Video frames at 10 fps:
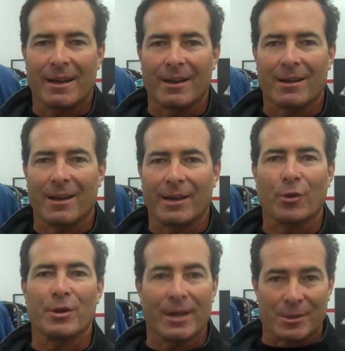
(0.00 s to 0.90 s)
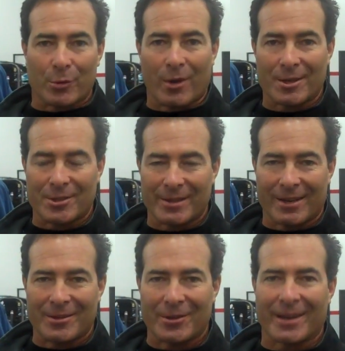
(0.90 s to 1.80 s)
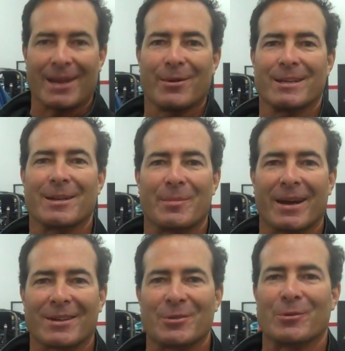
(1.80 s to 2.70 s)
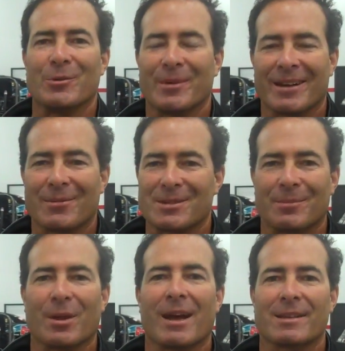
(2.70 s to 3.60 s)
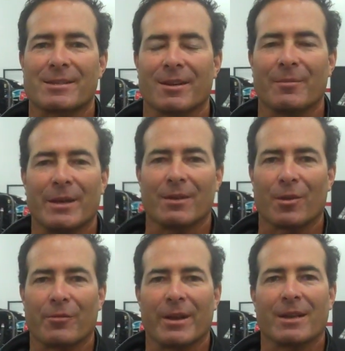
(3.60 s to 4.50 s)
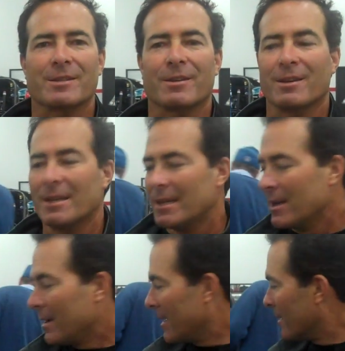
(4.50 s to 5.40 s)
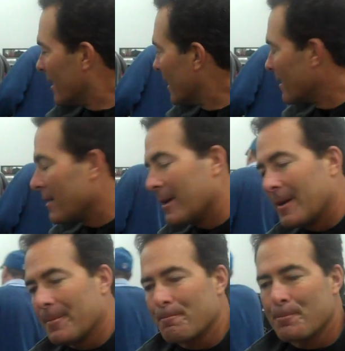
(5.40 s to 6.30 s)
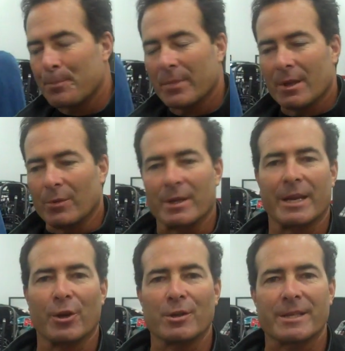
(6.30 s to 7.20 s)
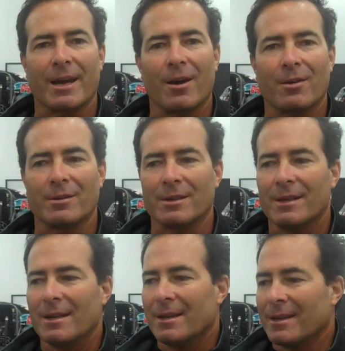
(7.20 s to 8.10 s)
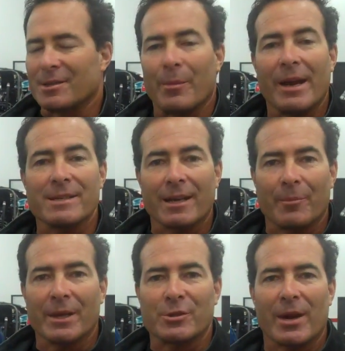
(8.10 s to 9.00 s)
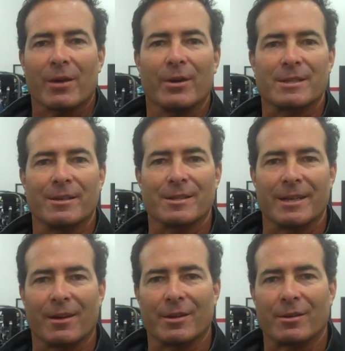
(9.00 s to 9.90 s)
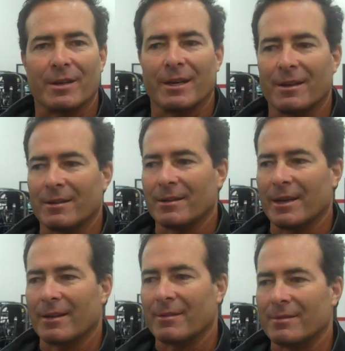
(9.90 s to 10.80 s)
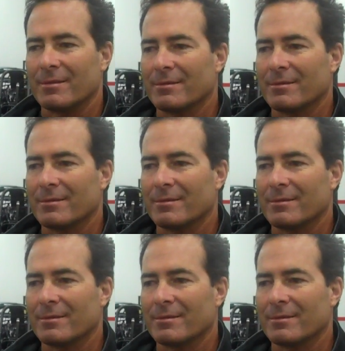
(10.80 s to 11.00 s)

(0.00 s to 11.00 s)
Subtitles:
And I know you guys are watching down there, and I can't wait to get back to Aruba. That was a blast meeting all the fans there. And then went to Curacao, and it's amazing how big drag racing is down there. And